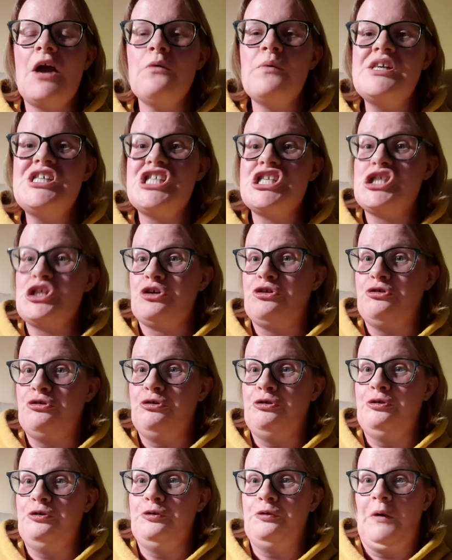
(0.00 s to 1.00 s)
which is a
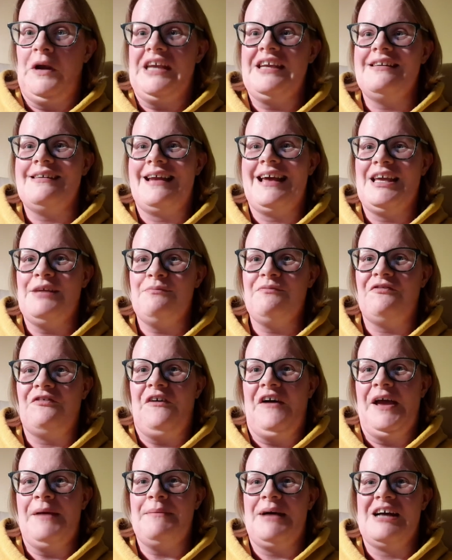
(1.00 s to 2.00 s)
great name
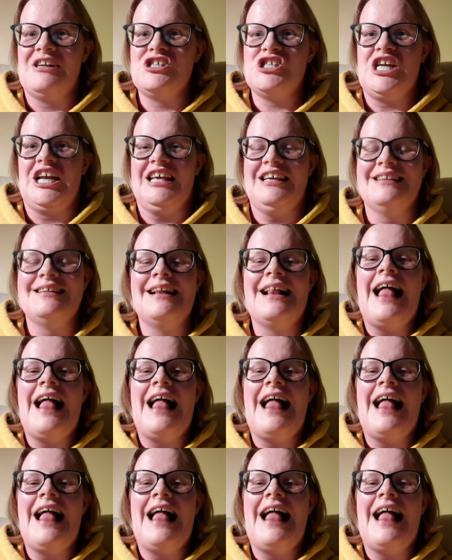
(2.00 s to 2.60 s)
for him, actually.